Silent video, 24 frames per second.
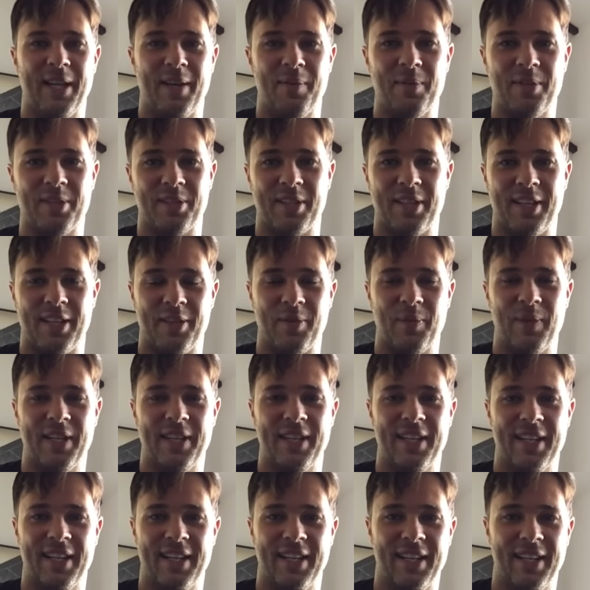that was like
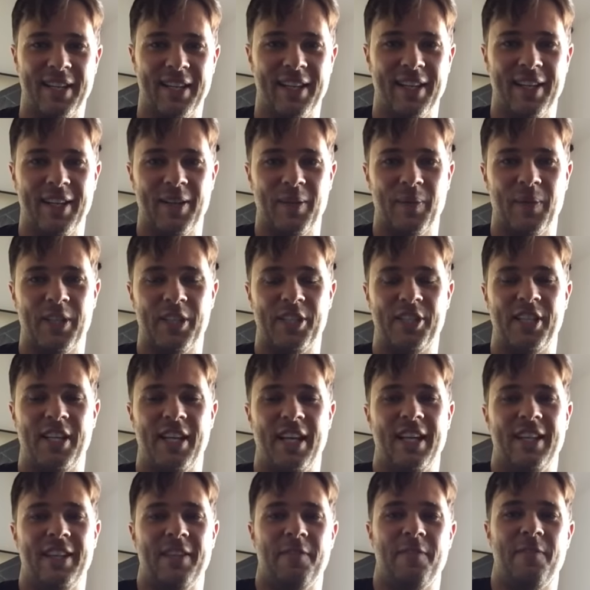when the when shit
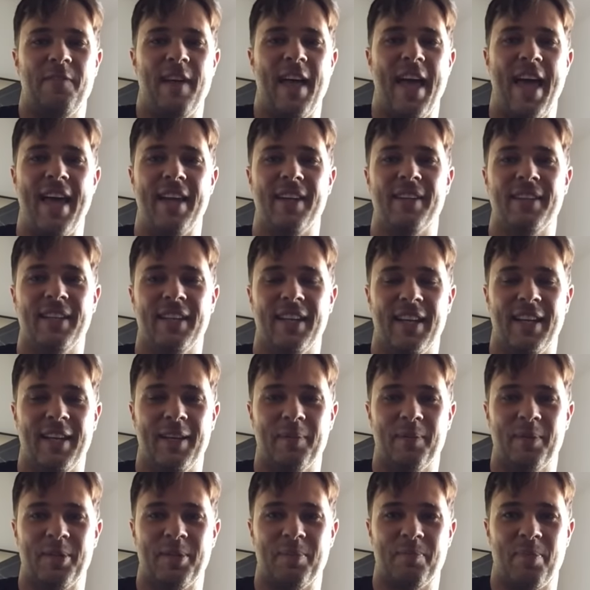hit the fan. Uh,
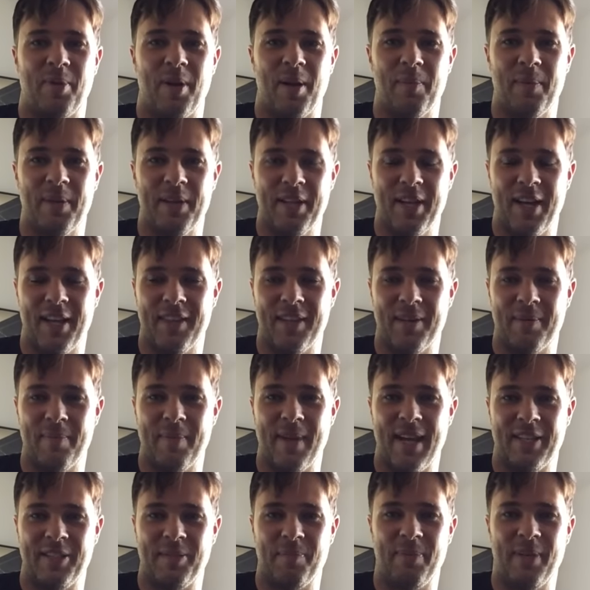it was probably not their
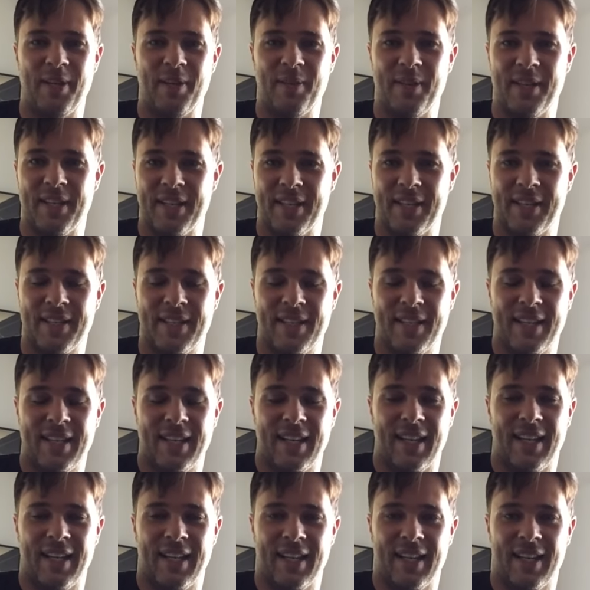best period.
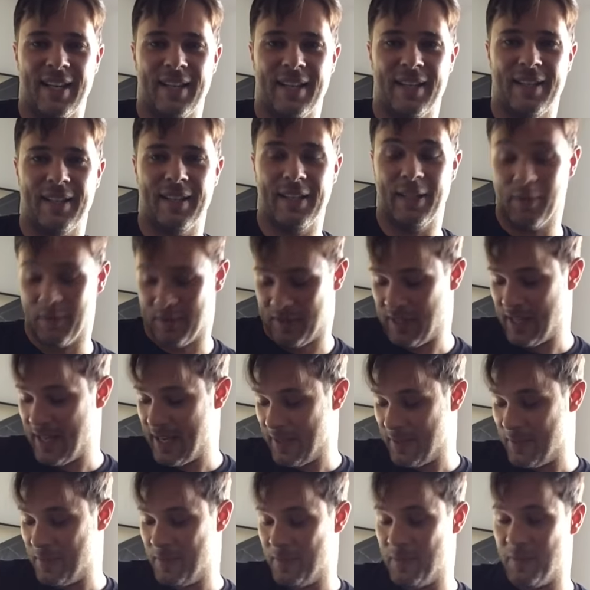Uh, it looks
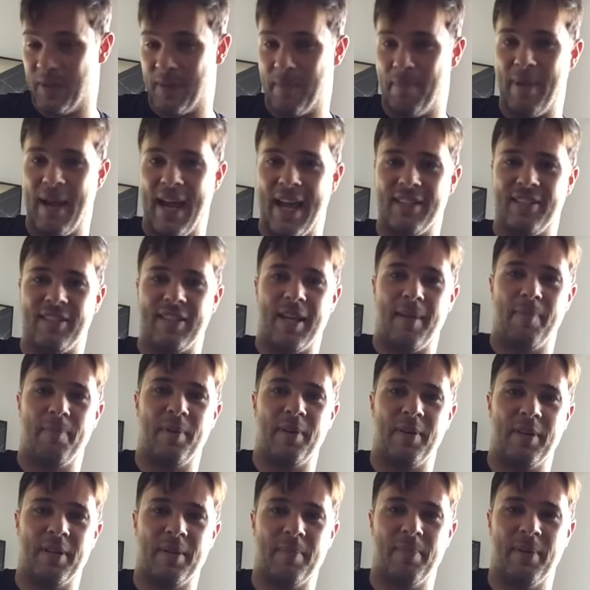like we're past that
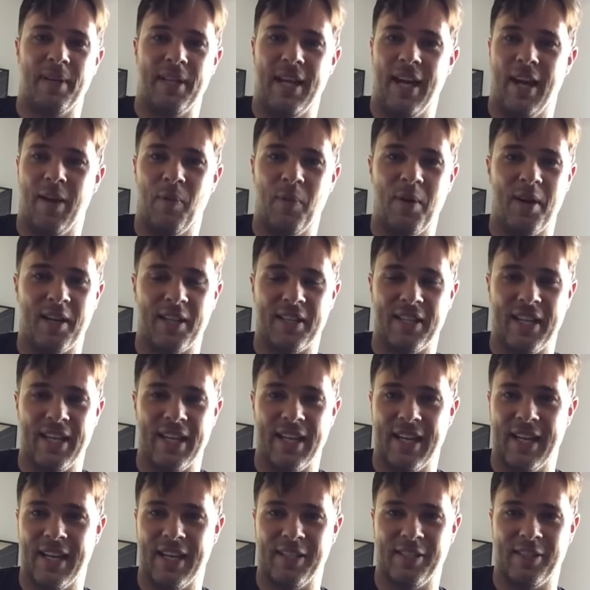period. But yeah, I walked
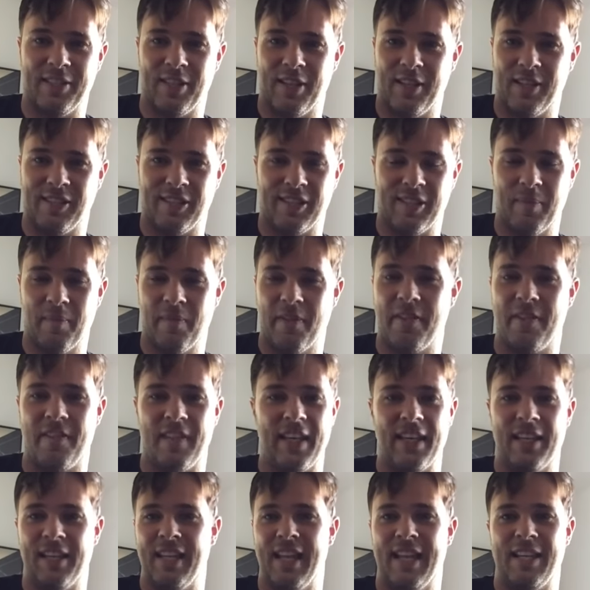in and I saw some
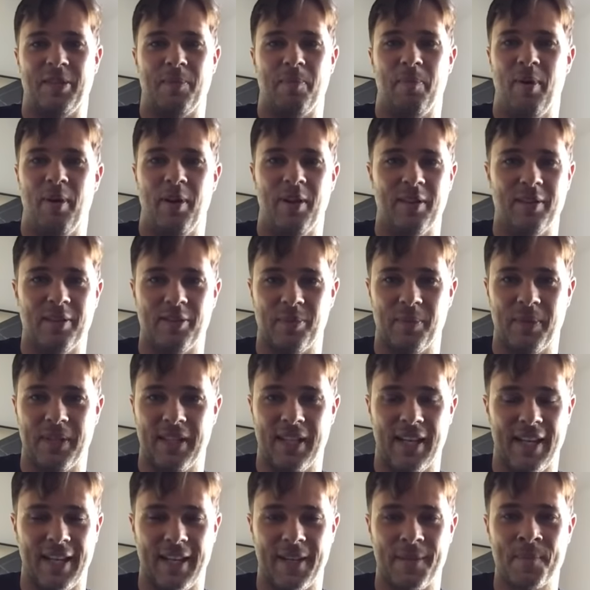thin Les Pauls with
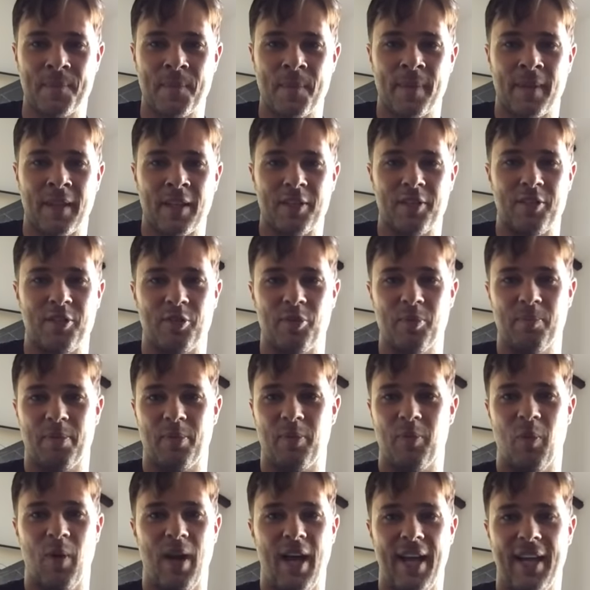like
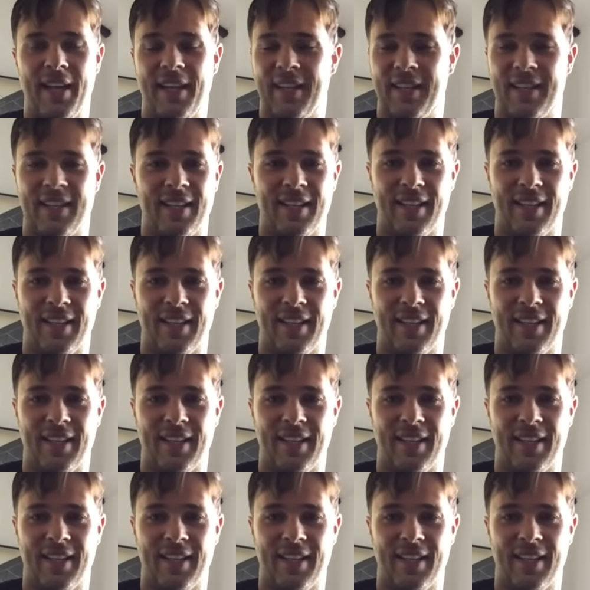super wide